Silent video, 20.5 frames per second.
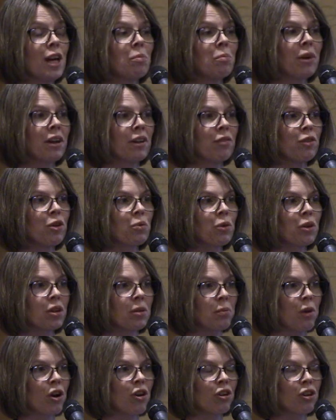but if you were to
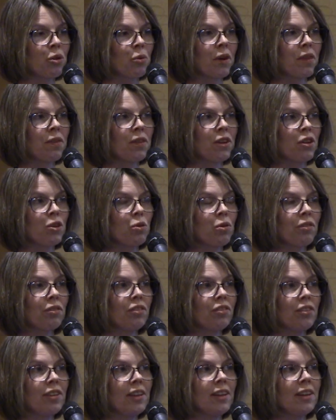partner with the U of
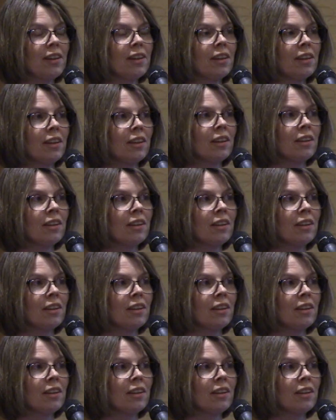C,